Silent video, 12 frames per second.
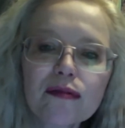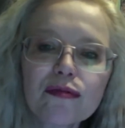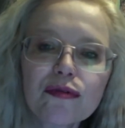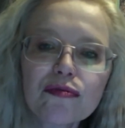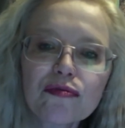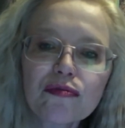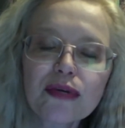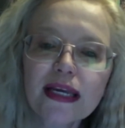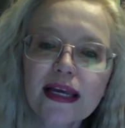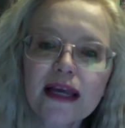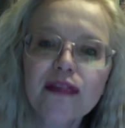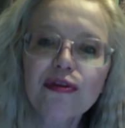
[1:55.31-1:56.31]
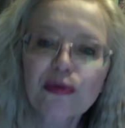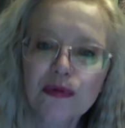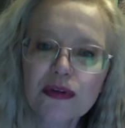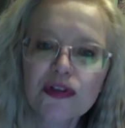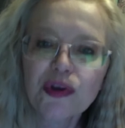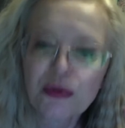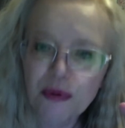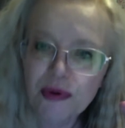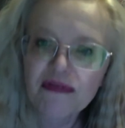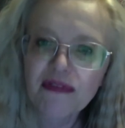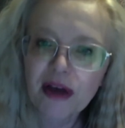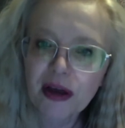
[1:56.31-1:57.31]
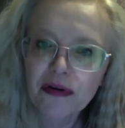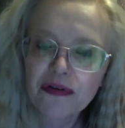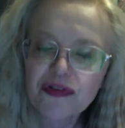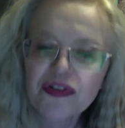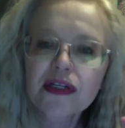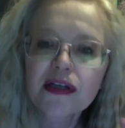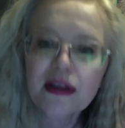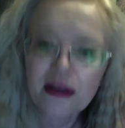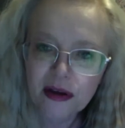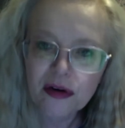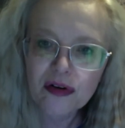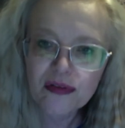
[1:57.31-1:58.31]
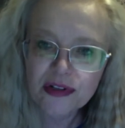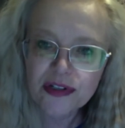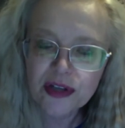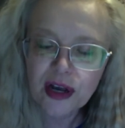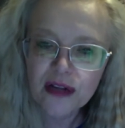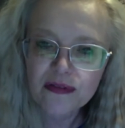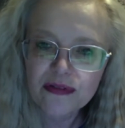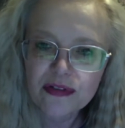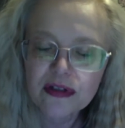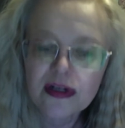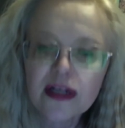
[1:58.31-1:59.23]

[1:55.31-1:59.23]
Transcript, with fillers: do we get through this coronavirus, taking care of ourselves?